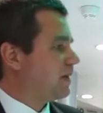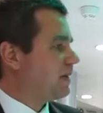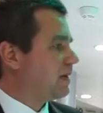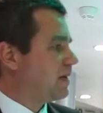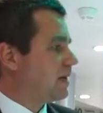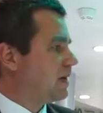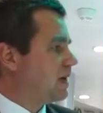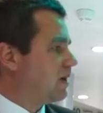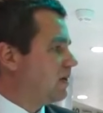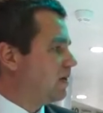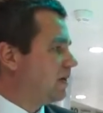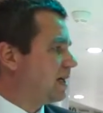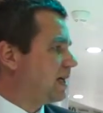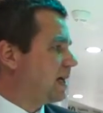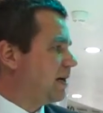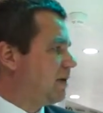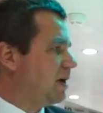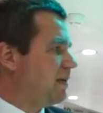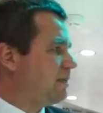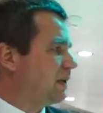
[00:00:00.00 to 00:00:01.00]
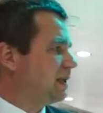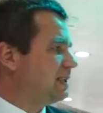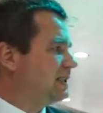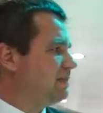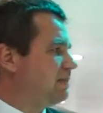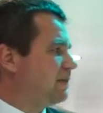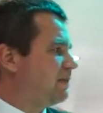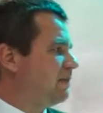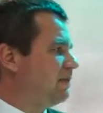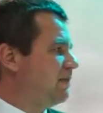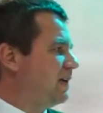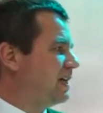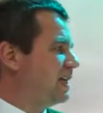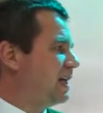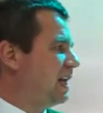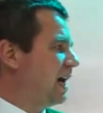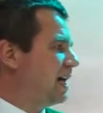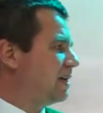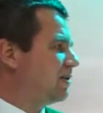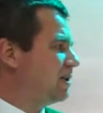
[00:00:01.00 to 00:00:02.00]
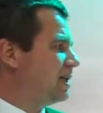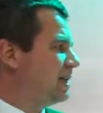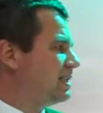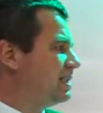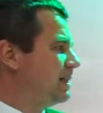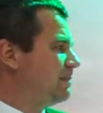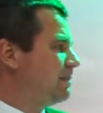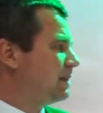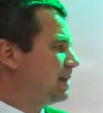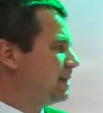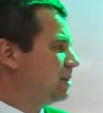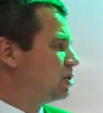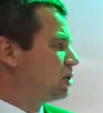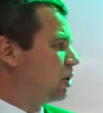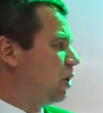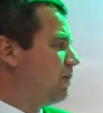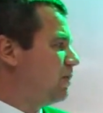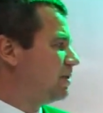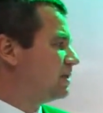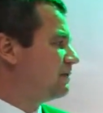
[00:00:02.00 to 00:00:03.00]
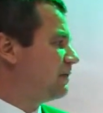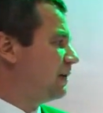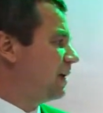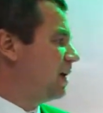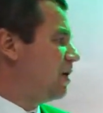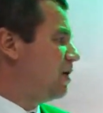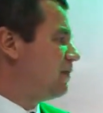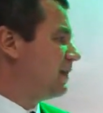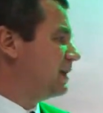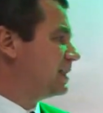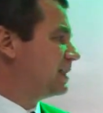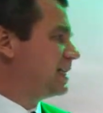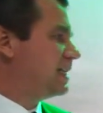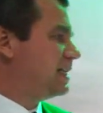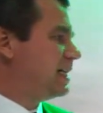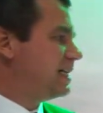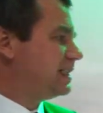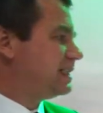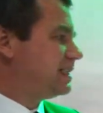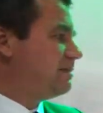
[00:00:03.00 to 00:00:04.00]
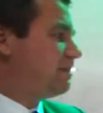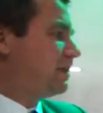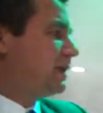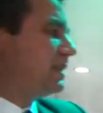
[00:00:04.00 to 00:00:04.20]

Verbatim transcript: new Radipac offers many benefits for users, as shown